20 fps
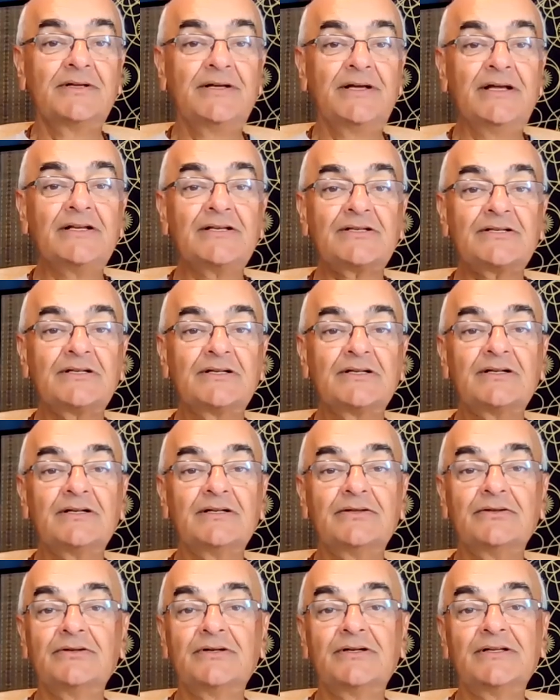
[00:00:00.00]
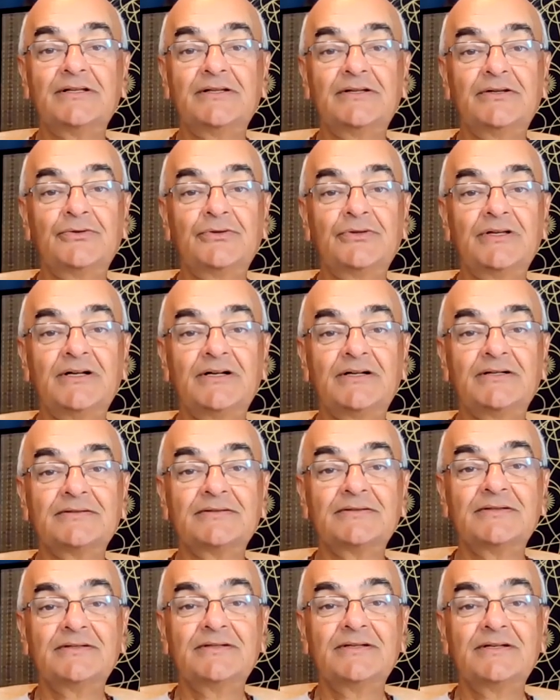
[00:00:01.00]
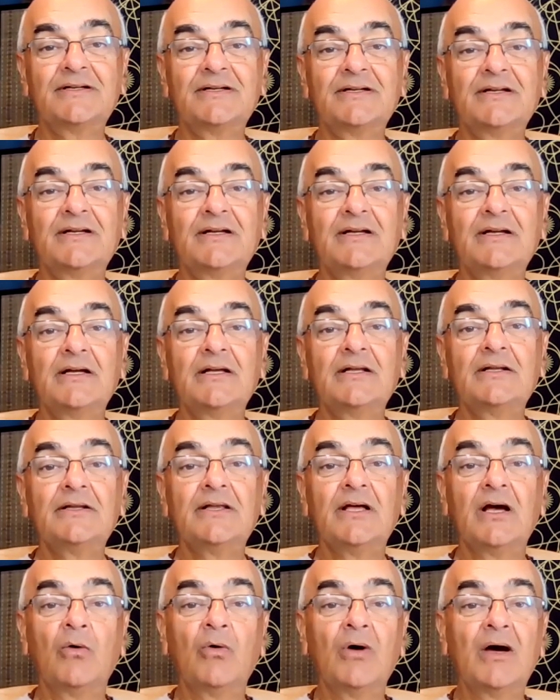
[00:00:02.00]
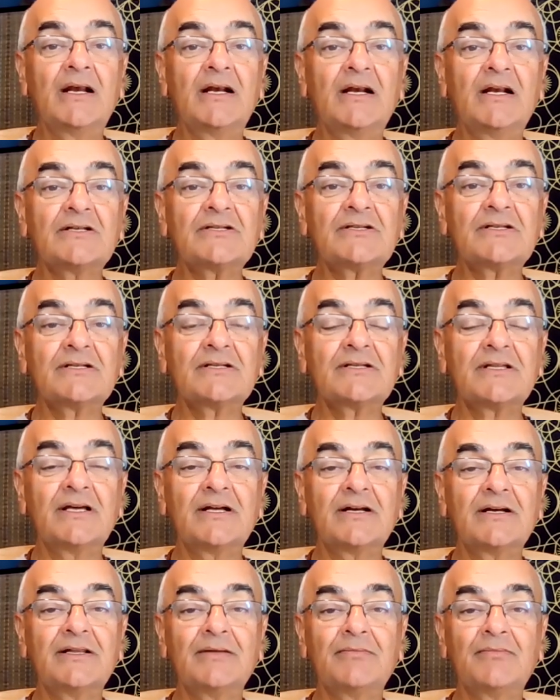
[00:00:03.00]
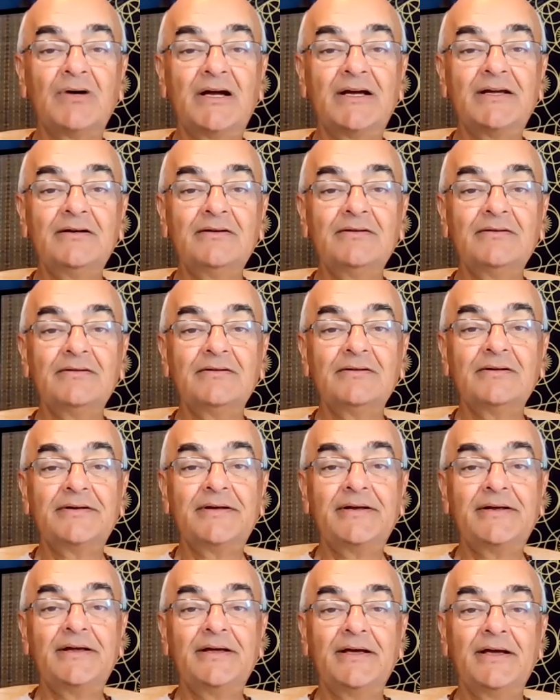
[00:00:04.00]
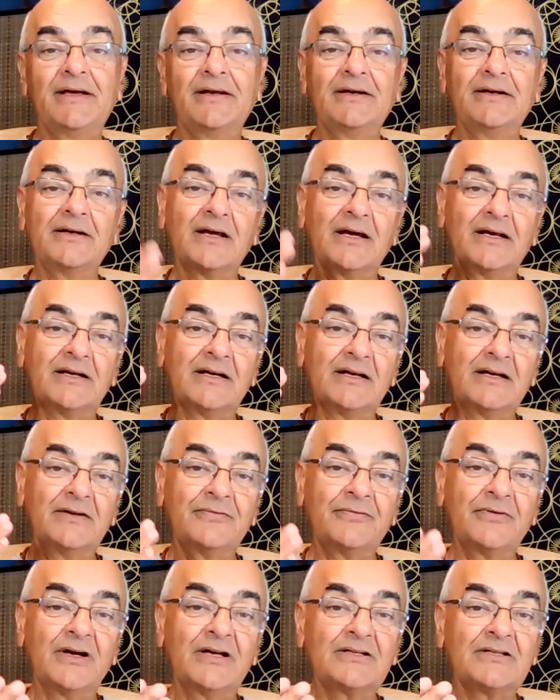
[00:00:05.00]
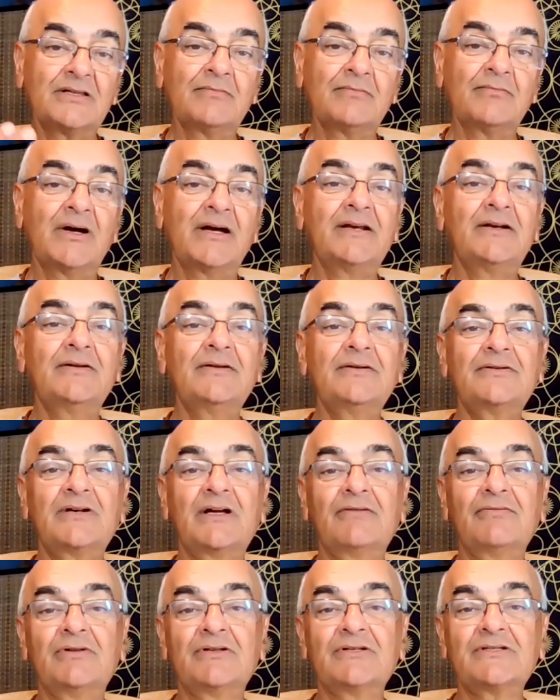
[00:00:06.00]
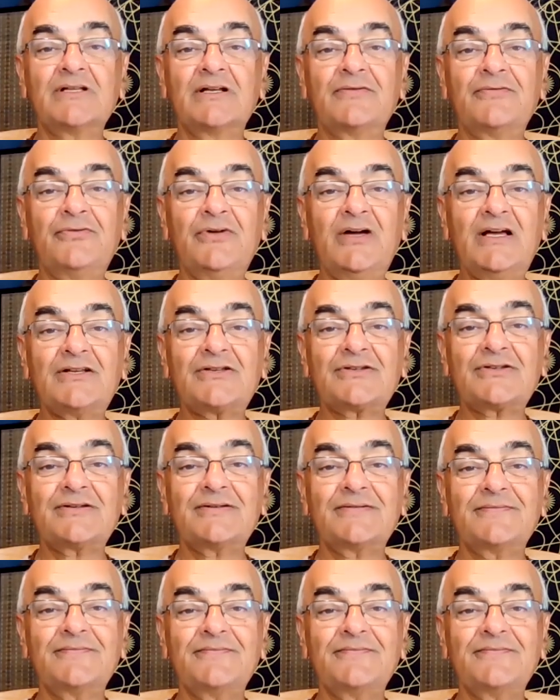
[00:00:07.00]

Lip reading: Instantly, you're there. The awareness is there in the mind, and it identifies the mind travels that fast.